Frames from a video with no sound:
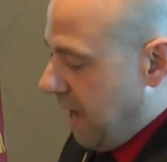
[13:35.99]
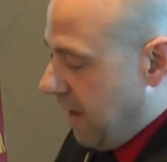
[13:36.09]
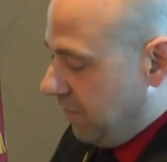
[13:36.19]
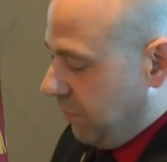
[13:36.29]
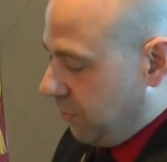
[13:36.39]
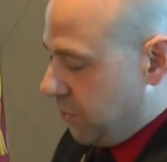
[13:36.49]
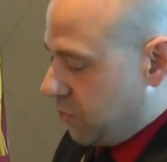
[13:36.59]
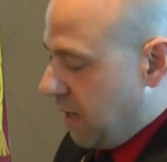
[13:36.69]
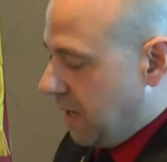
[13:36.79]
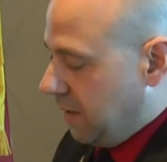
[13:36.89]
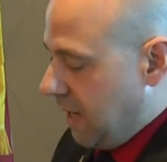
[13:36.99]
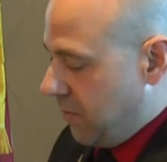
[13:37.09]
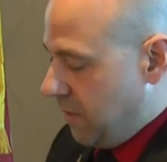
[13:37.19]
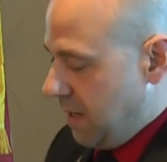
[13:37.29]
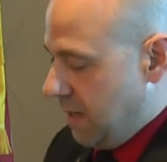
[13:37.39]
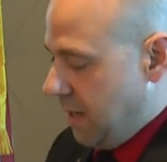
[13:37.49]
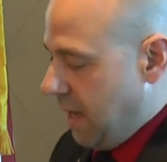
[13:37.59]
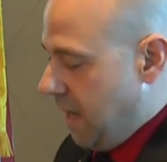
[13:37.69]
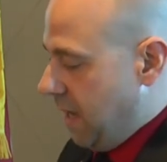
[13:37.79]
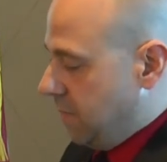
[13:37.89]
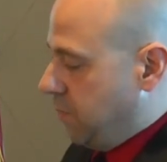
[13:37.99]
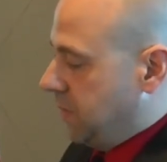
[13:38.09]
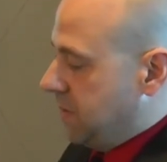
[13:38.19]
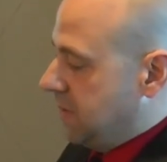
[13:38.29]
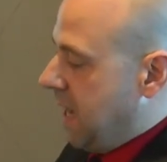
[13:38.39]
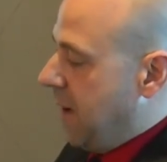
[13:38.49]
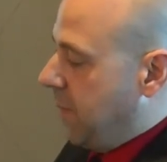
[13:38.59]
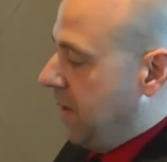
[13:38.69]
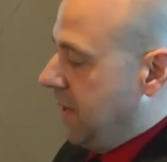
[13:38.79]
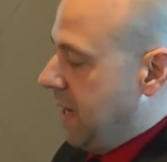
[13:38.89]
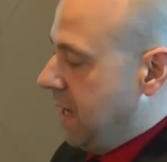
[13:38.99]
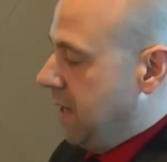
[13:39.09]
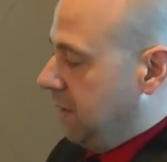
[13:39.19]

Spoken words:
add a voltage regulator in it, and put this cap on the end,